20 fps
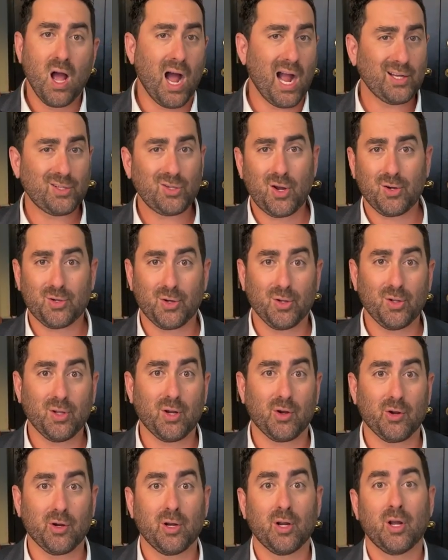I talked
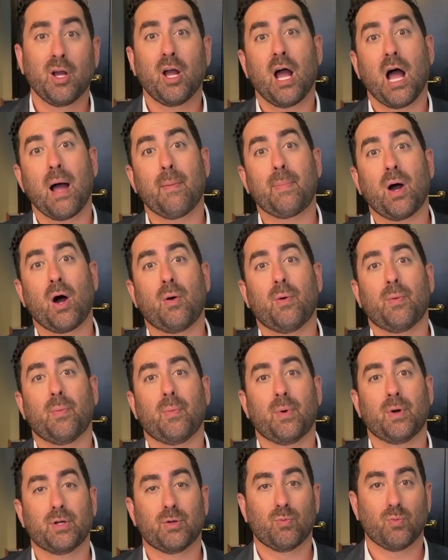earlier about
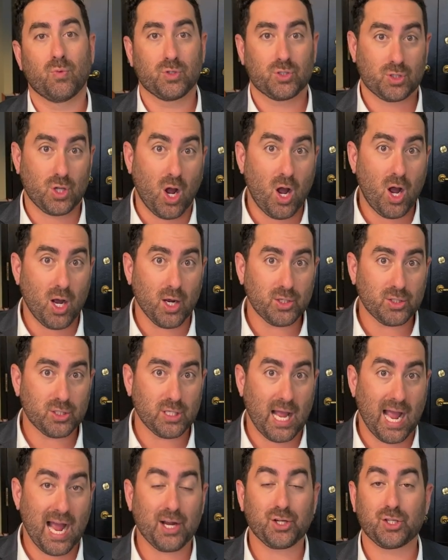stocks
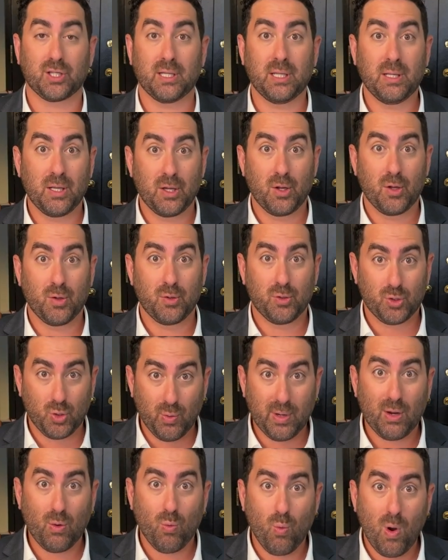actually
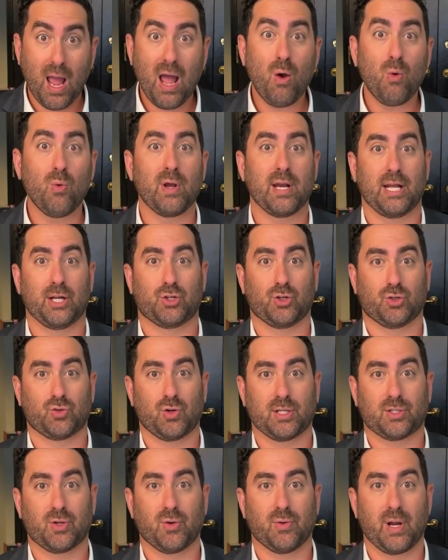doing well when interest
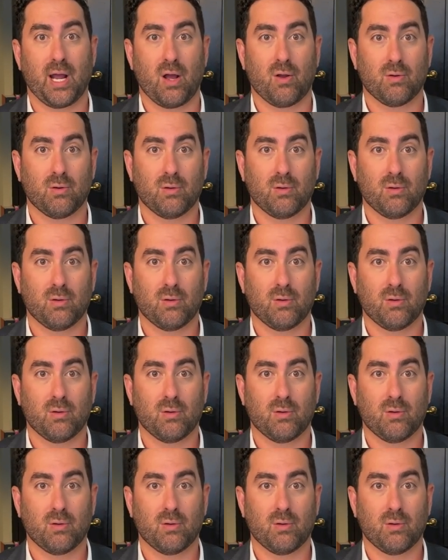rates go down.